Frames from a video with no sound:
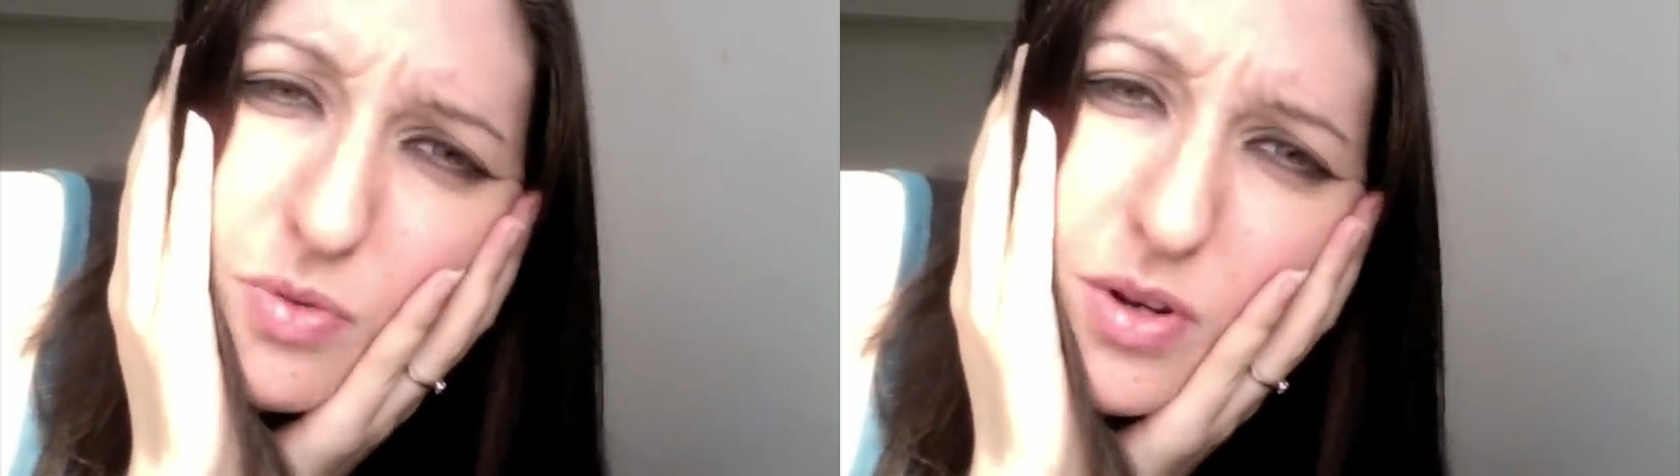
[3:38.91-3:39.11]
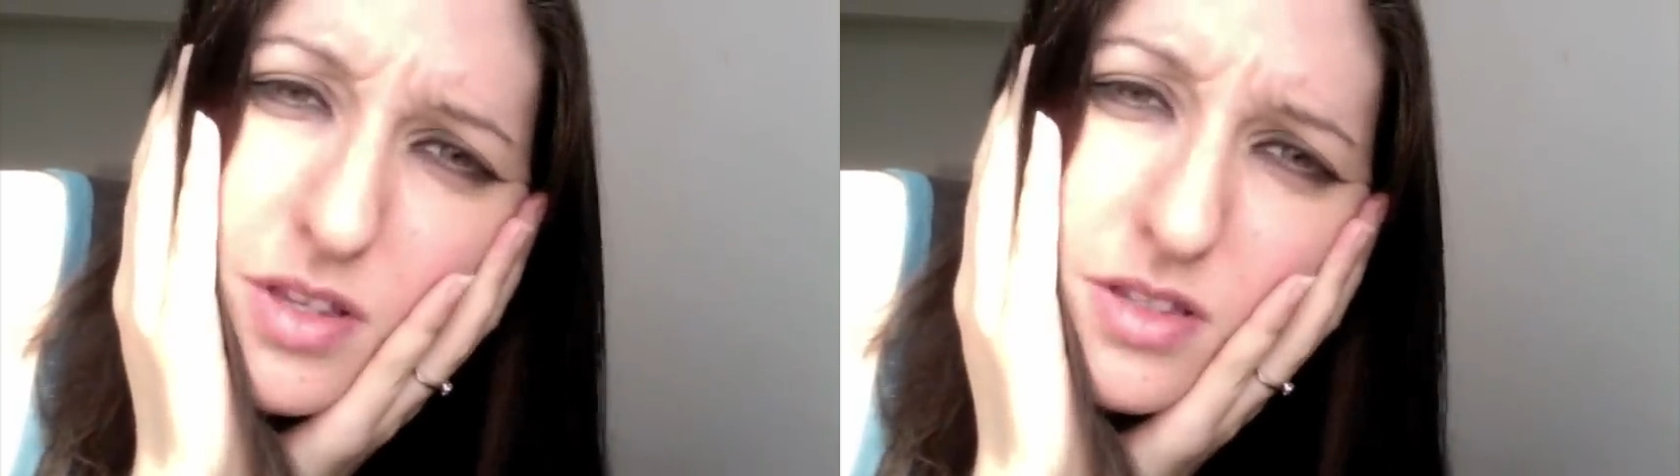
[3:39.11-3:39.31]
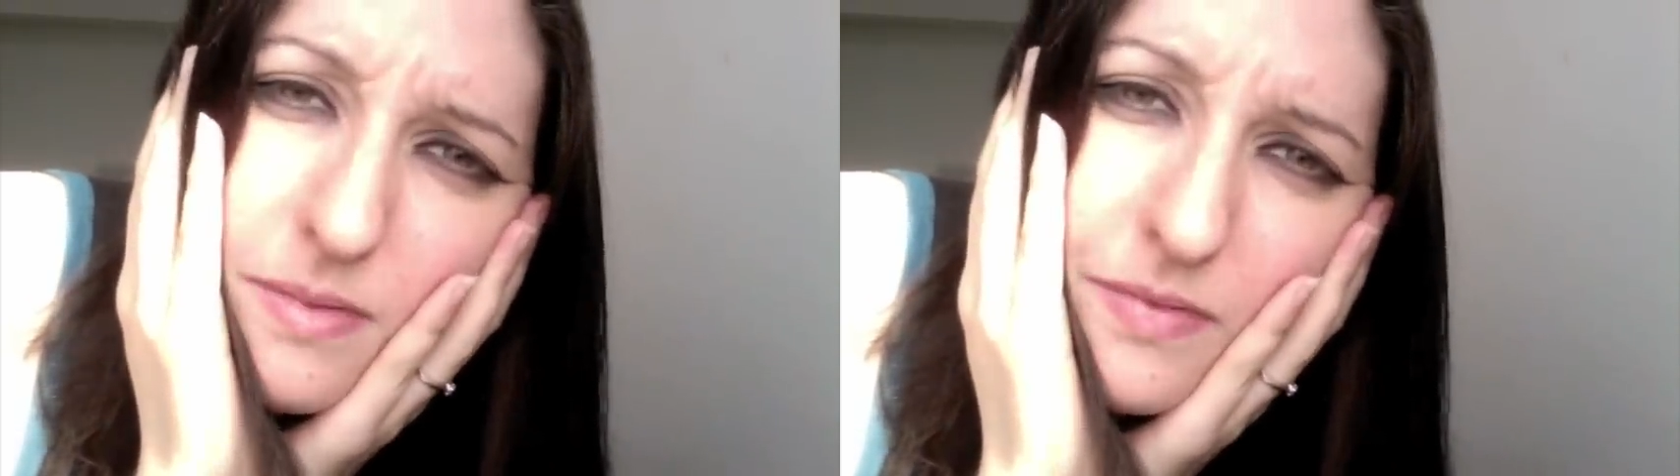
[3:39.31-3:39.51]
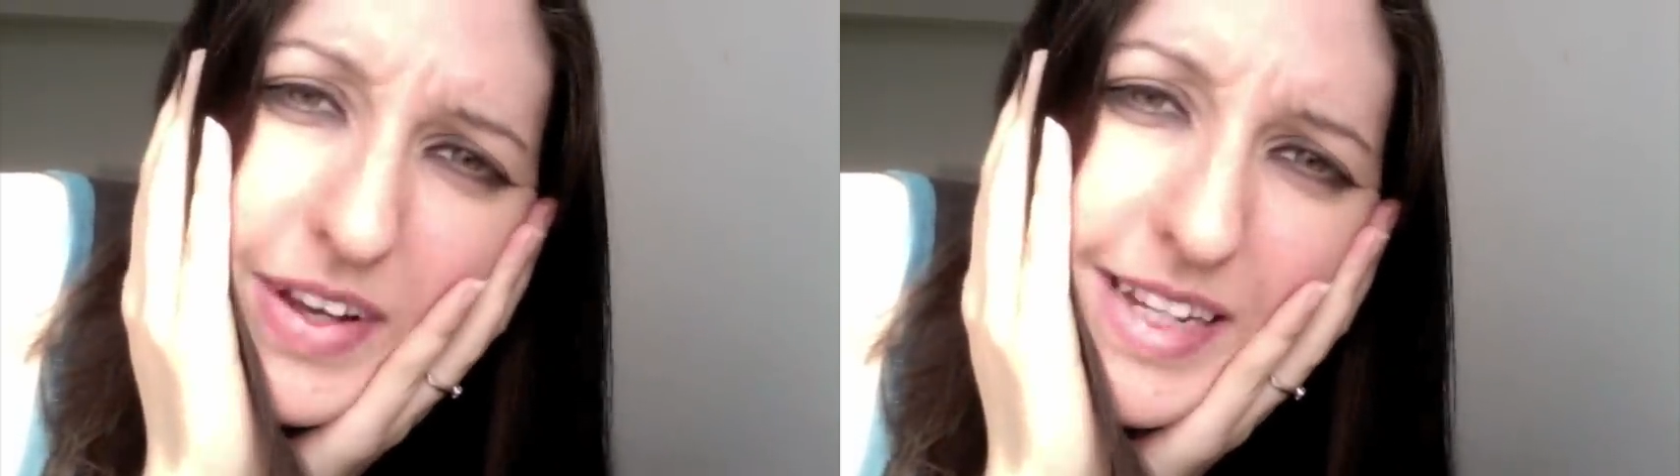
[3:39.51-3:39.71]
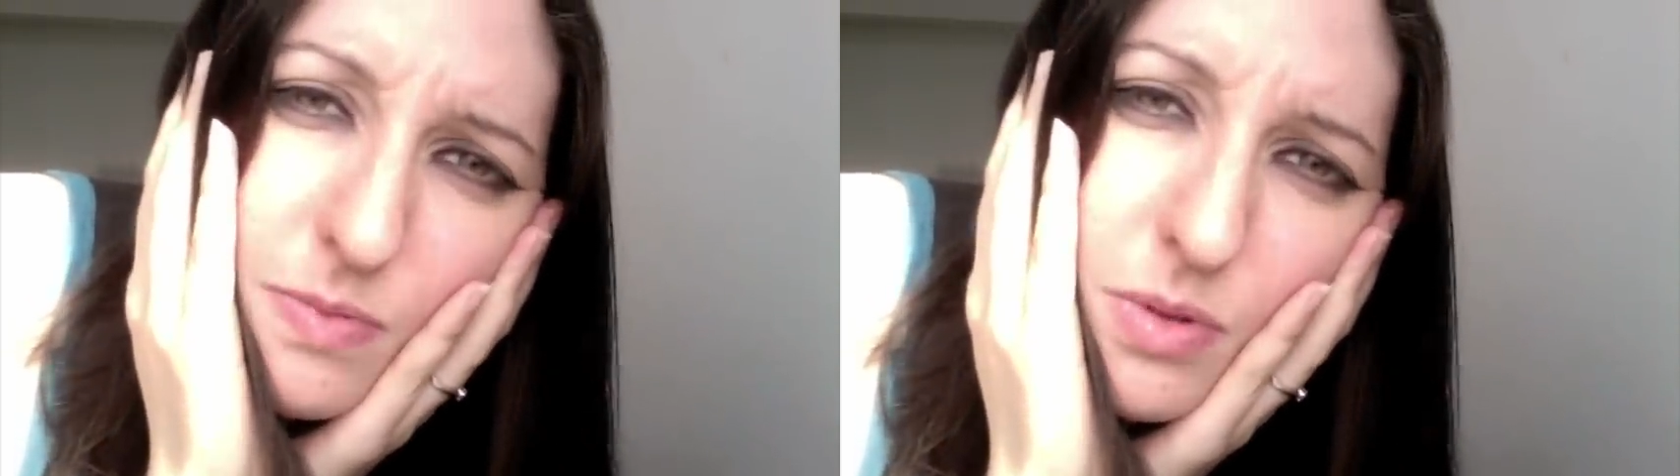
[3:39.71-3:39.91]
brother's on
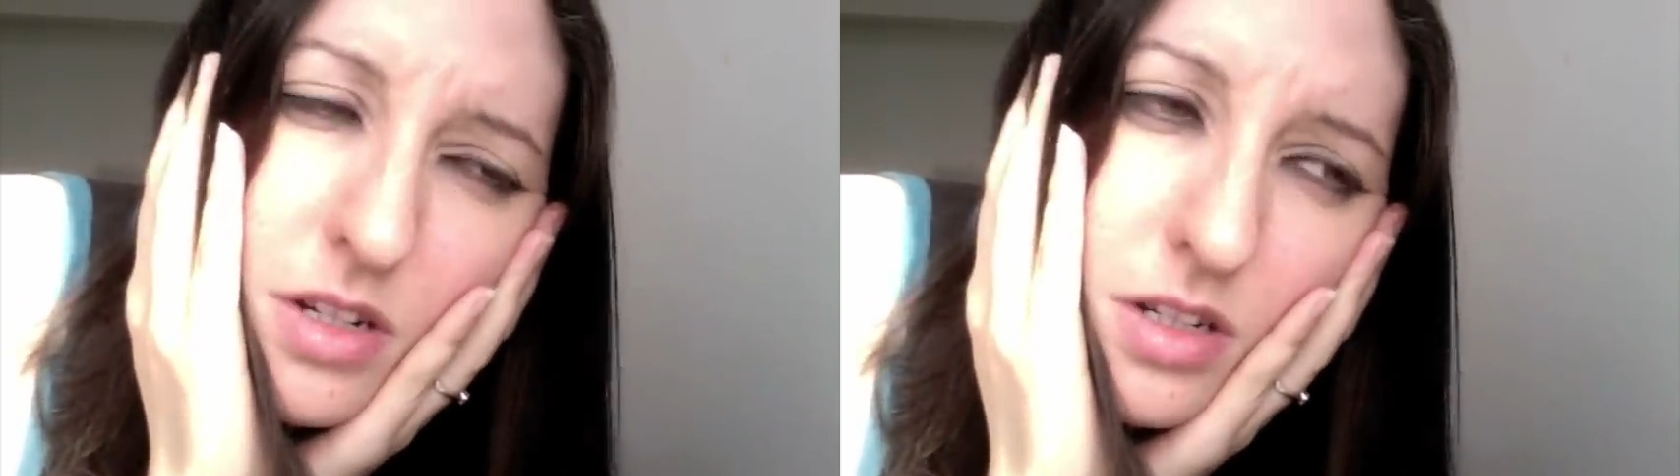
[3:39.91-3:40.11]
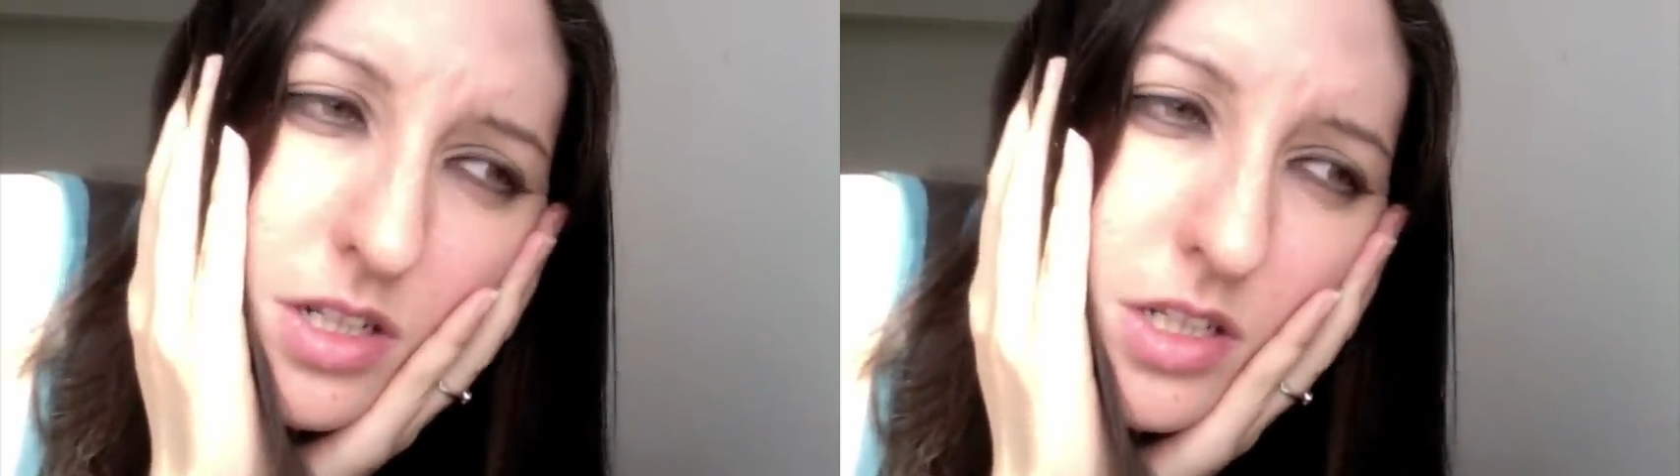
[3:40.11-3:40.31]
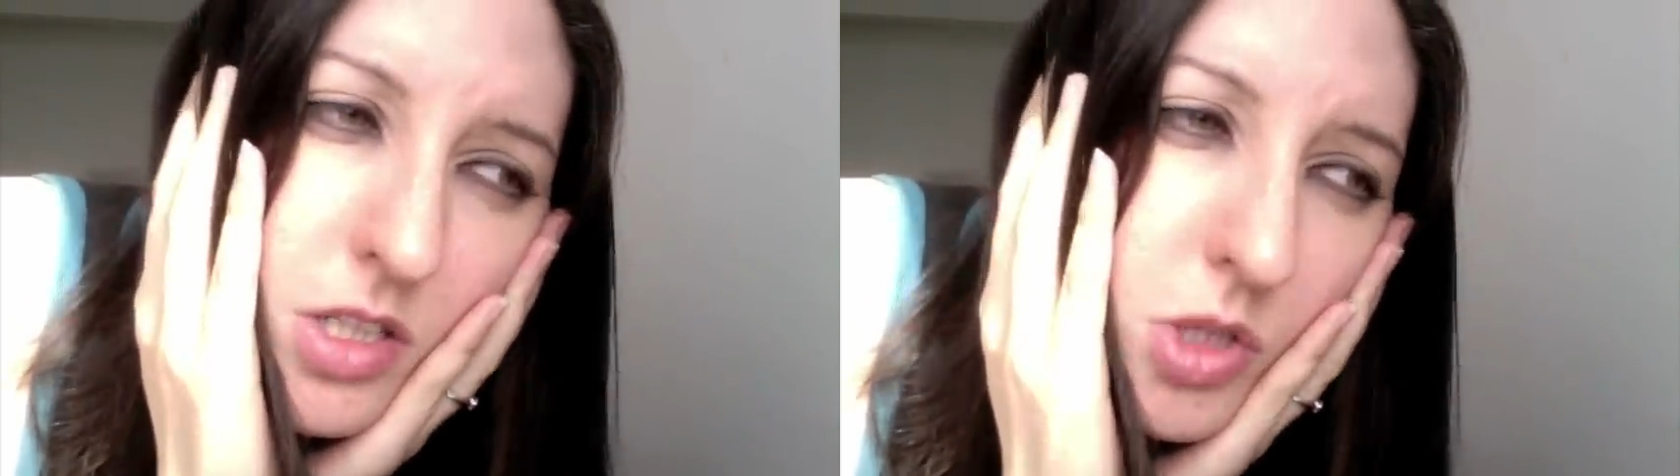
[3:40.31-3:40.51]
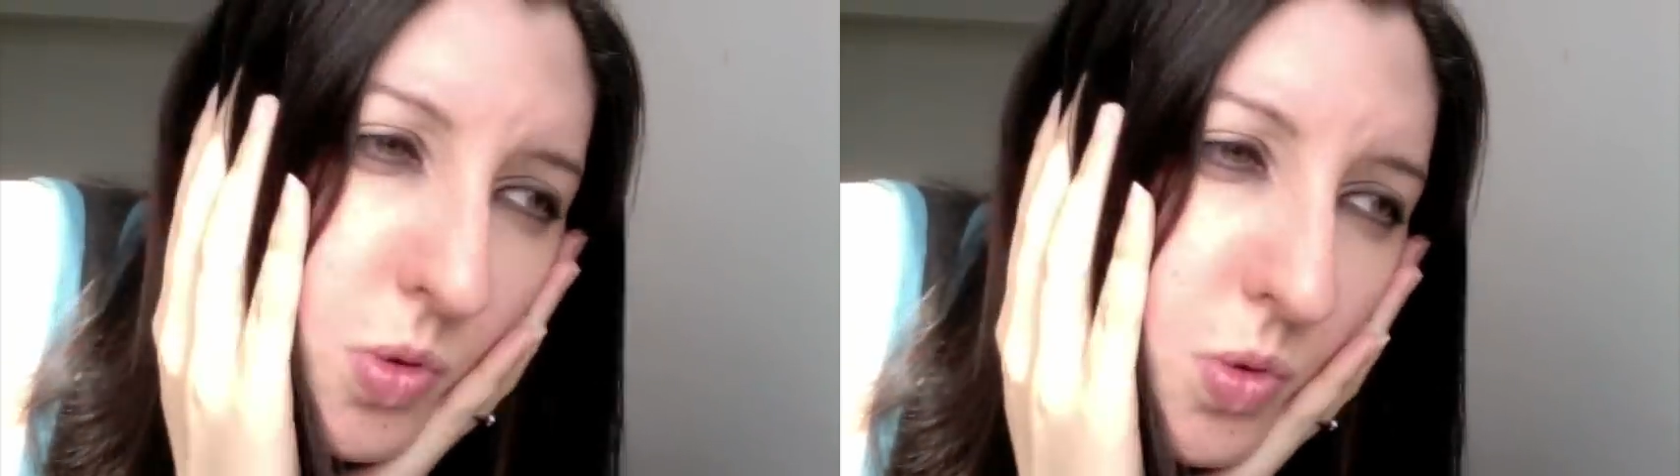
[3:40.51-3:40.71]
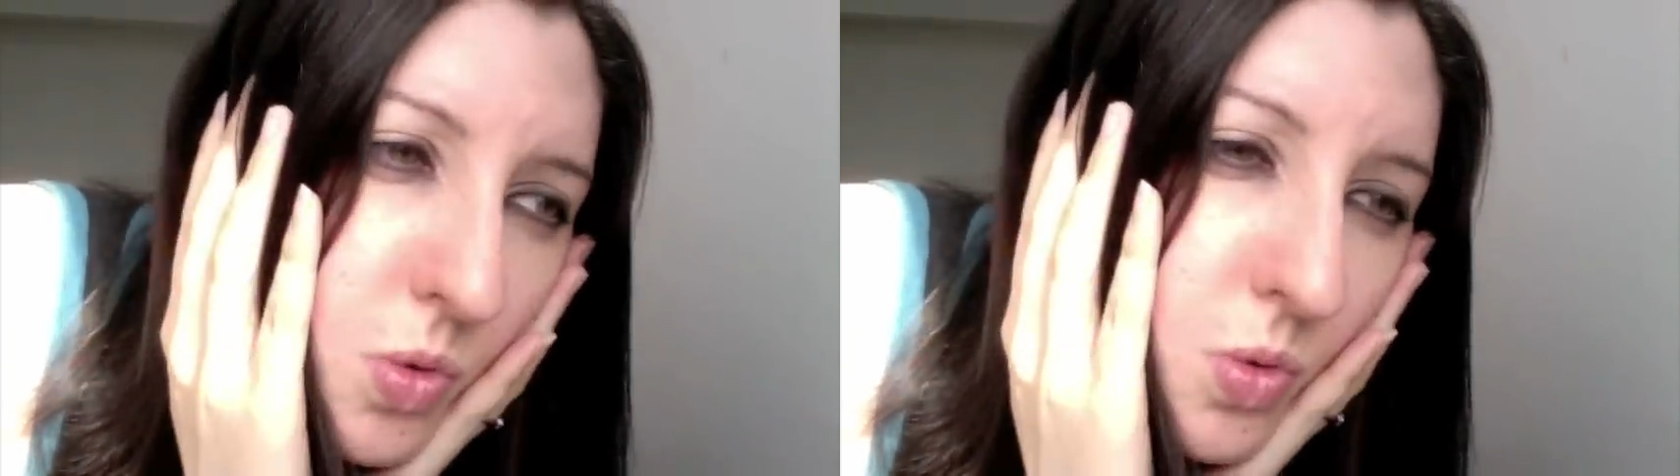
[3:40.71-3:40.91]
Facebook.
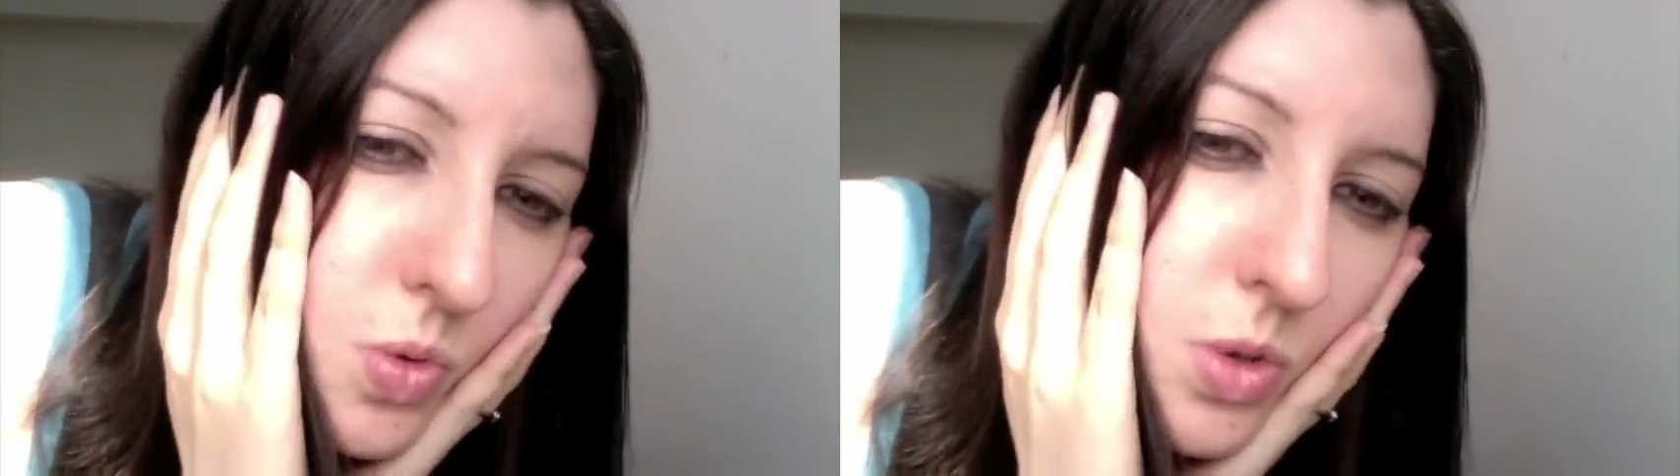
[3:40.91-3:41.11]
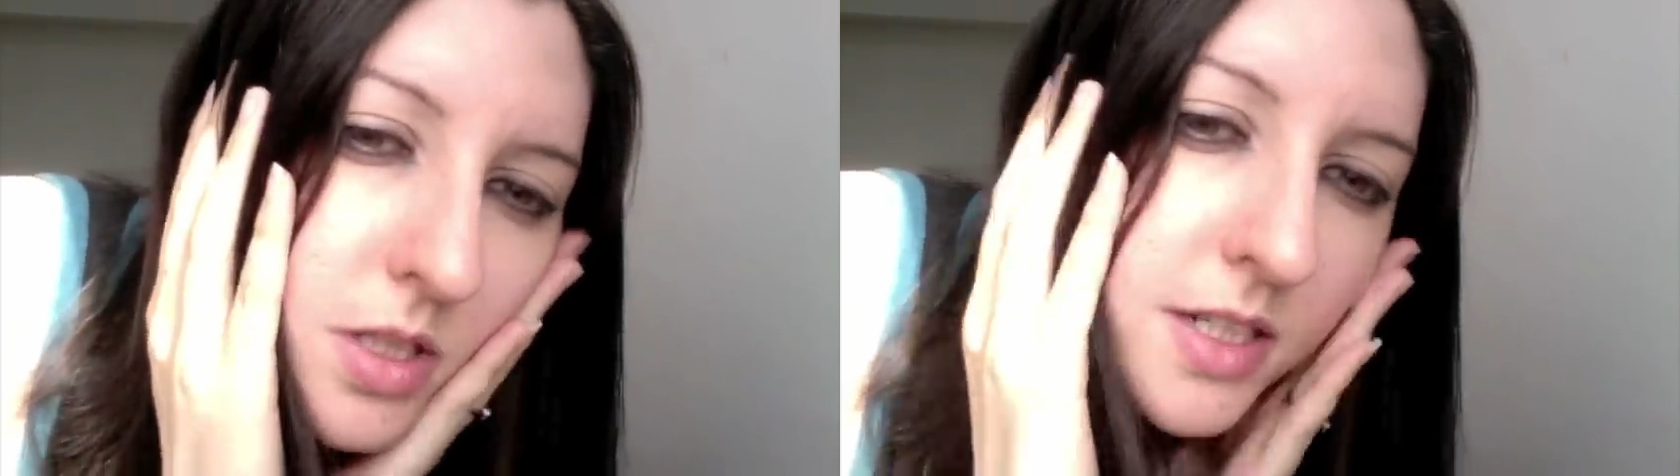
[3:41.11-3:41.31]
Ew.